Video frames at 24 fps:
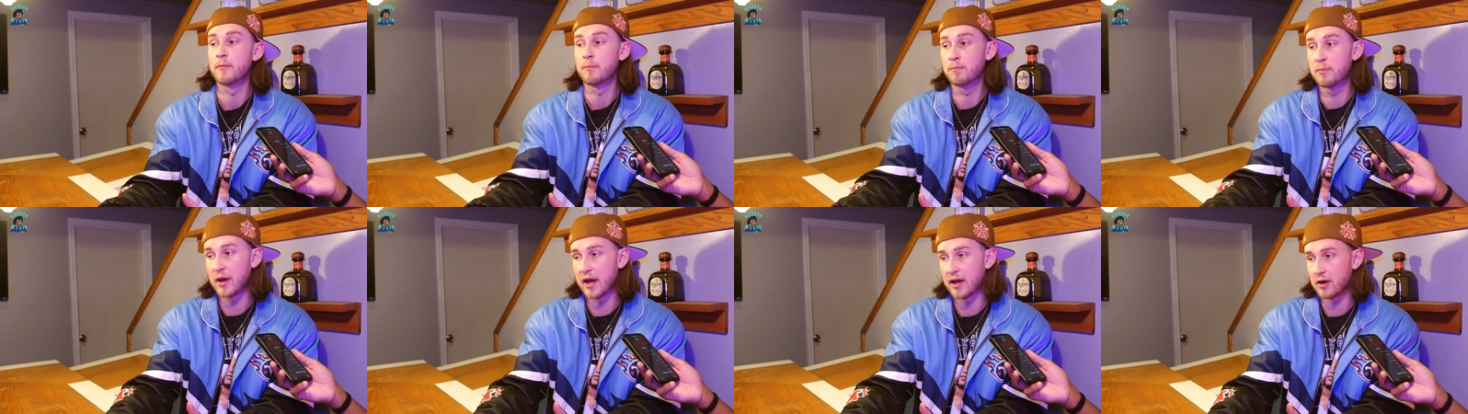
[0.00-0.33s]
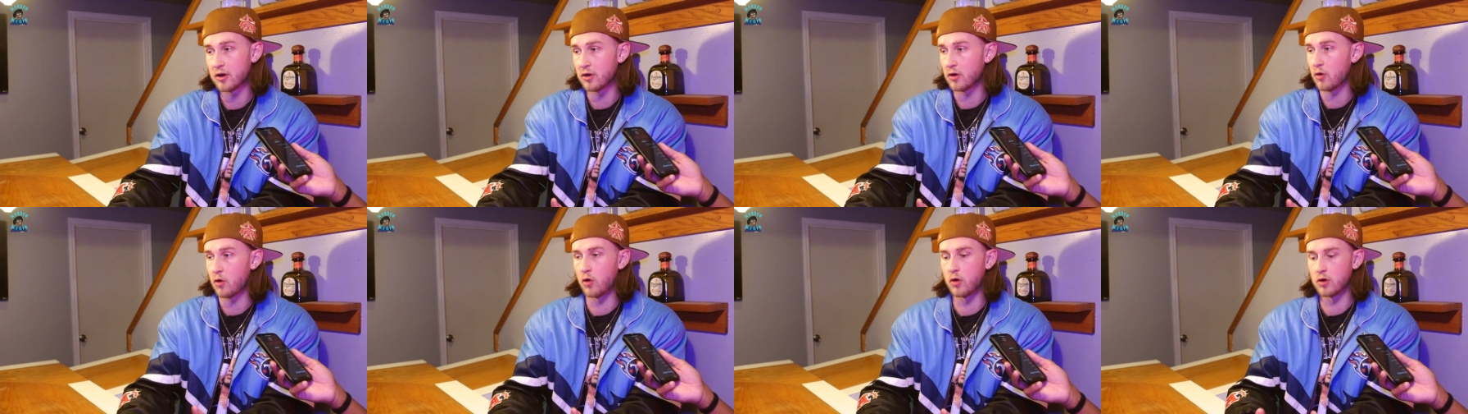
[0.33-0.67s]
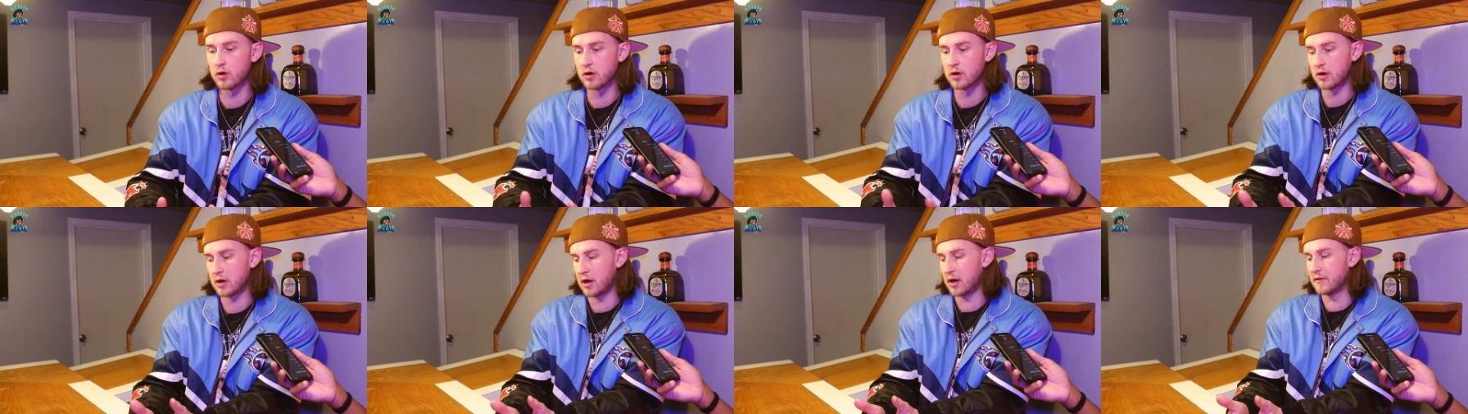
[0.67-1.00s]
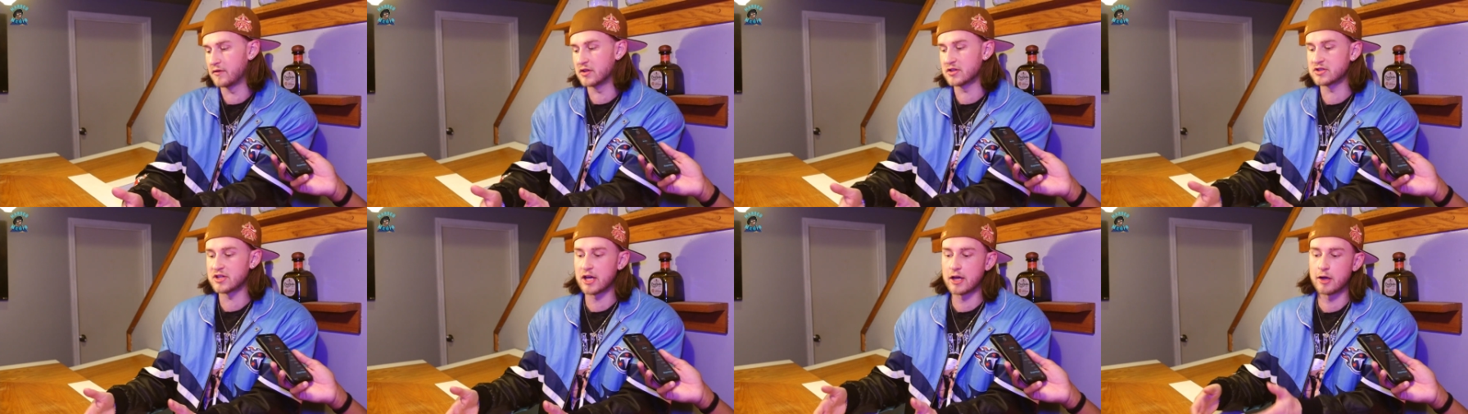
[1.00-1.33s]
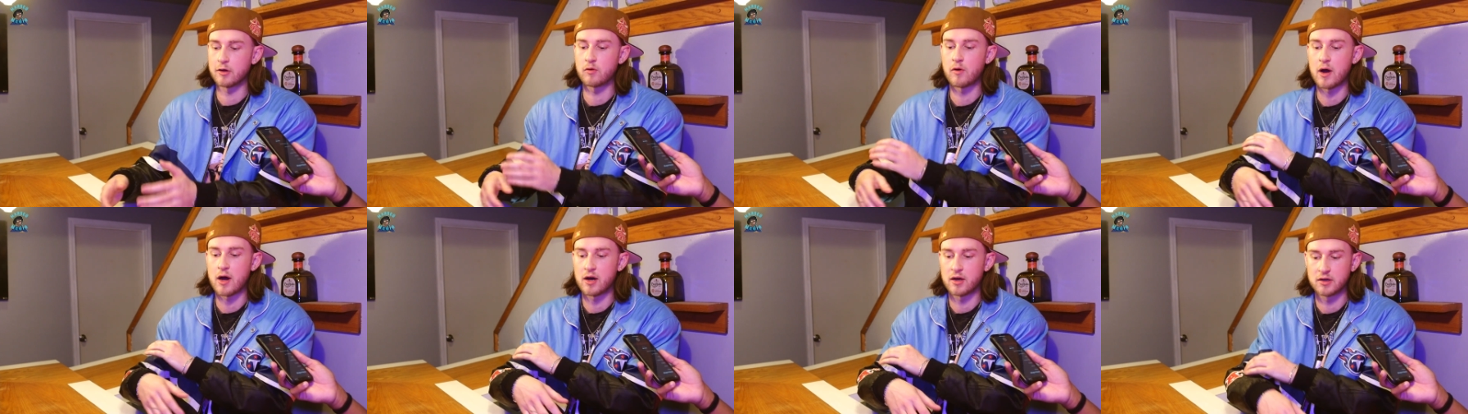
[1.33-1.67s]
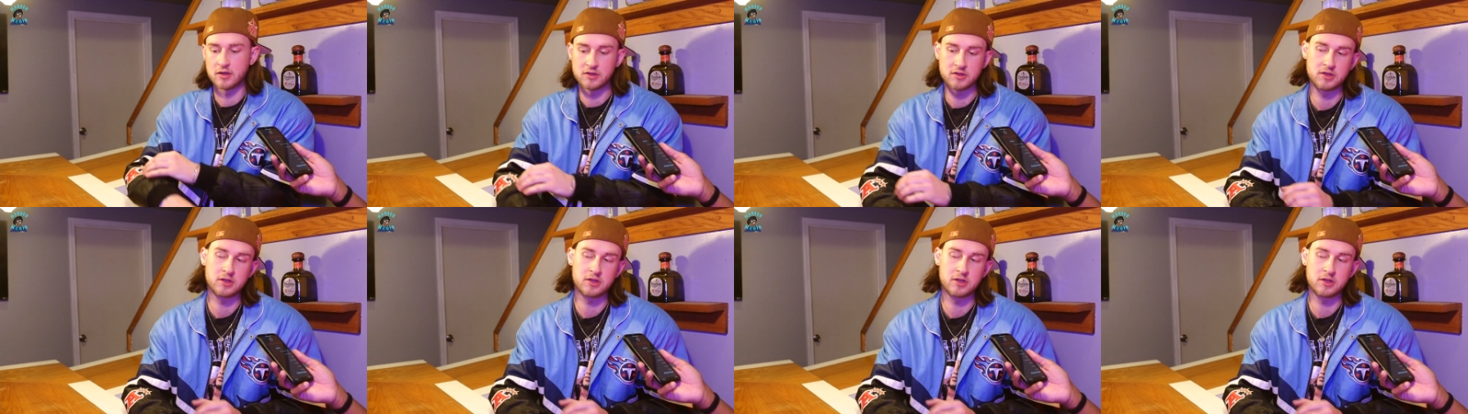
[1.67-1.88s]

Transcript: better or of the same quality.